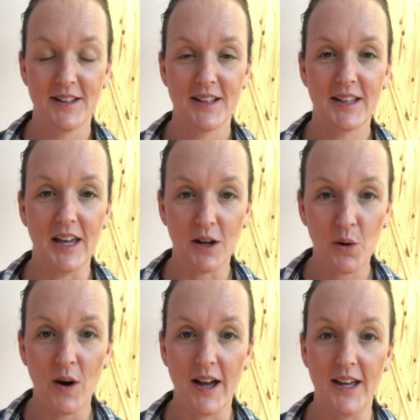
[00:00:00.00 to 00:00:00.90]
get
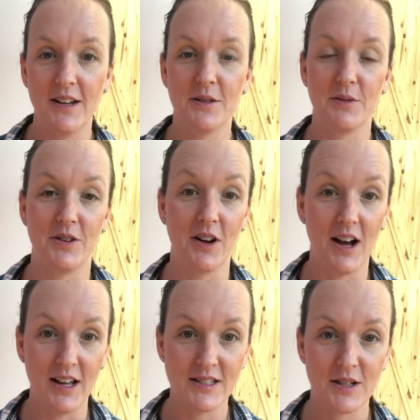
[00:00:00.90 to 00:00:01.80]
quiet with your
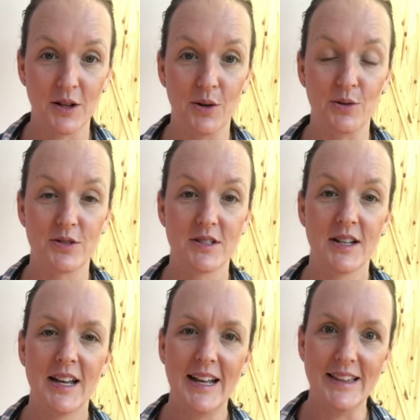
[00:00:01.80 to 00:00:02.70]
eyes closed
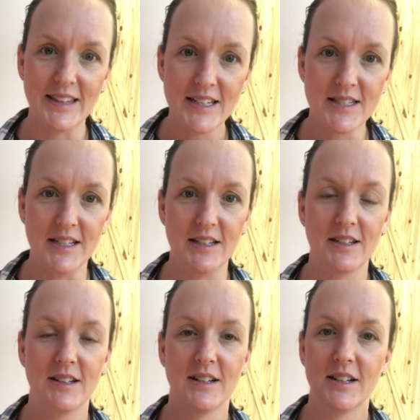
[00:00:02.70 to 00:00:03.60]
and listen.
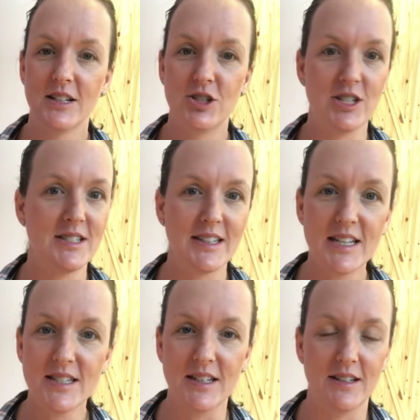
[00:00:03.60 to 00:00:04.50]
Just
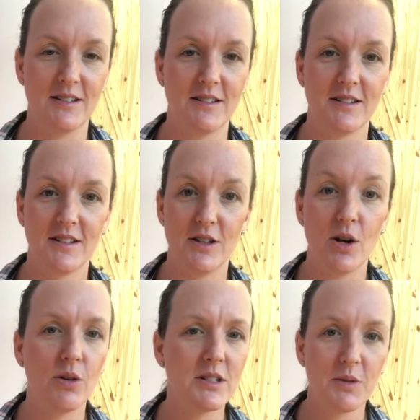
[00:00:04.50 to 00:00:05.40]
listen.
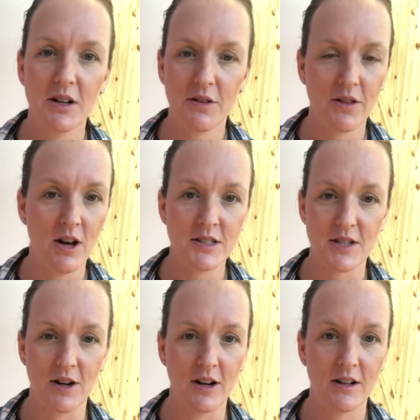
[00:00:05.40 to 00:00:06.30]
Notice what your thoughts
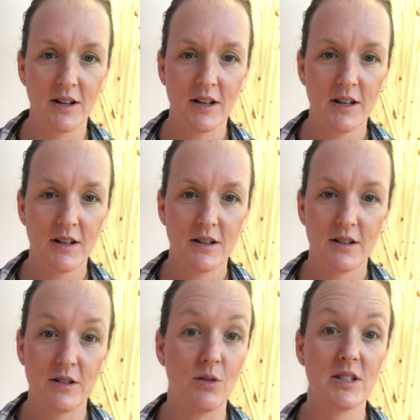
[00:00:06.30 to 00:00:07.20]
are.
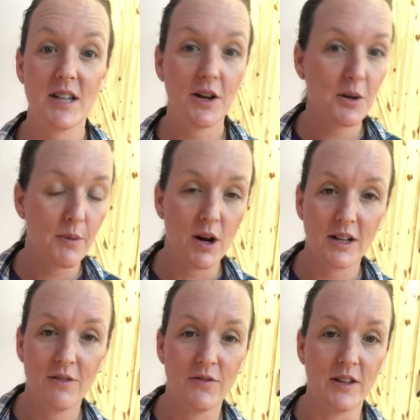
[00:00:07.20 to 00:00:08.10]
Notice how your body
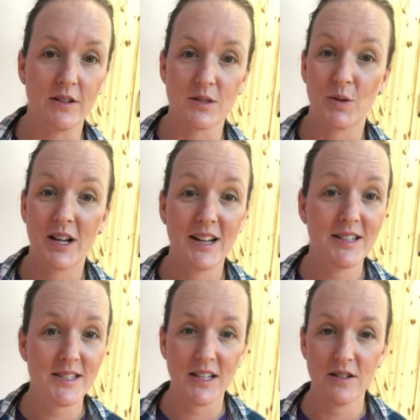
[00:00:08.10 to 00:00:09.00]
feels. What kind of
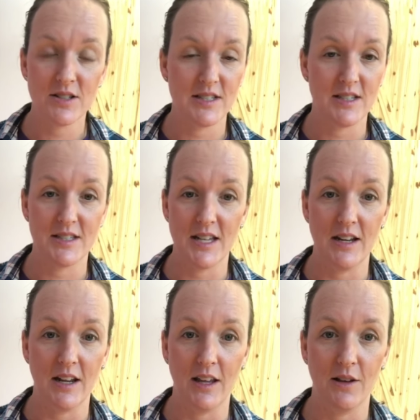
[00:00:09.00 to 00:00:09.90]
signals is it
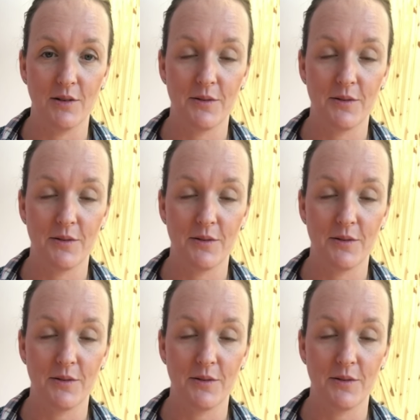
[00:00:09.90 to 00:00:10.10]
sending you?